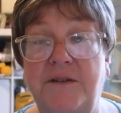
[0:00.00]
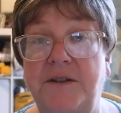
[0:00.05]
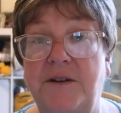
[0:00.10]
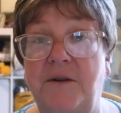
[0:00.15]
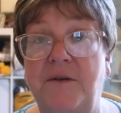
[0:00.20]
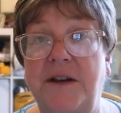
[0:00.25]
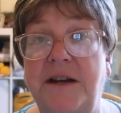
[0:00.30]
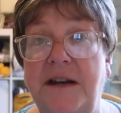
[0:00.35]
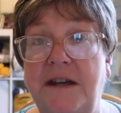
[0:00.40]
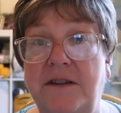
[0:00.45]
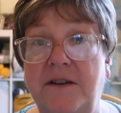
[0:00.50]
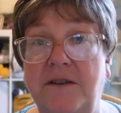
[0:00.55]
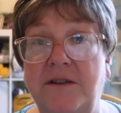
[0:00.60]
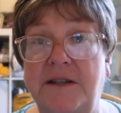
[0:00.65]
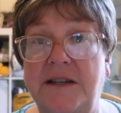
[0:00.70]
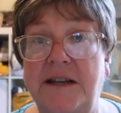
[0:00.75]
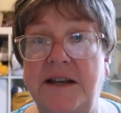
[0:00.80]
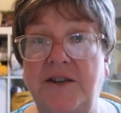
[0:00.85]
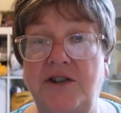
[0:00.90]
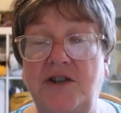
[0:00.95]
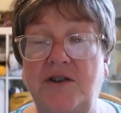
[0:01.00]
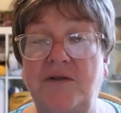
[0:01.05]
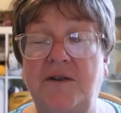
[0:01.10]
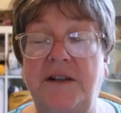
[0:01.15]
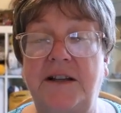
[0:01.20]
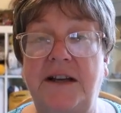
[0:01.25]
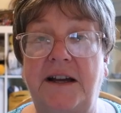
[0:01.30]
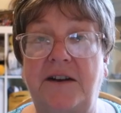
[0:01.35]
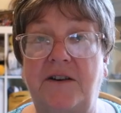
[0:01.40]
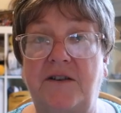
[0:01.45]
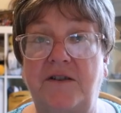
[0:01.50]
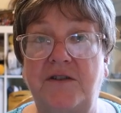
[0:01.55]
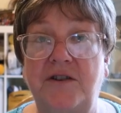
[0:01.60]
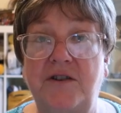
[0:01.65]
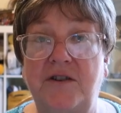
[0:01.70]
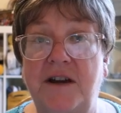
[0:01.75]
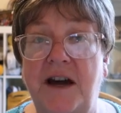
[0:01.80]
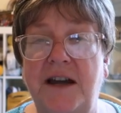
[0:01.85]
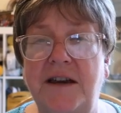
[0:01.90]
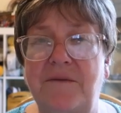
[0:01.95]
So any of those links you click or
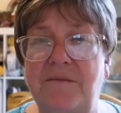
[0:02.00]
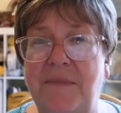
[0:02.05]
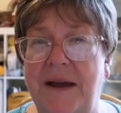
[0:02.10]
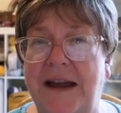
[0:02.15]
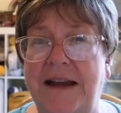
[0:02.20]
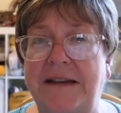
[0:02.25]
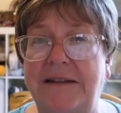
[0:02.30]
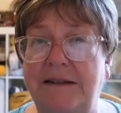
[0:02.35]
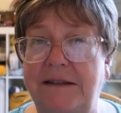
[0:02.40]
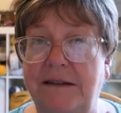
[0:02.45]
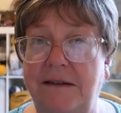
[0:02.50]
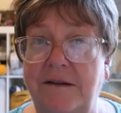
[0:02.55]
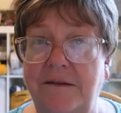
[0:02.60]
you cut and paste,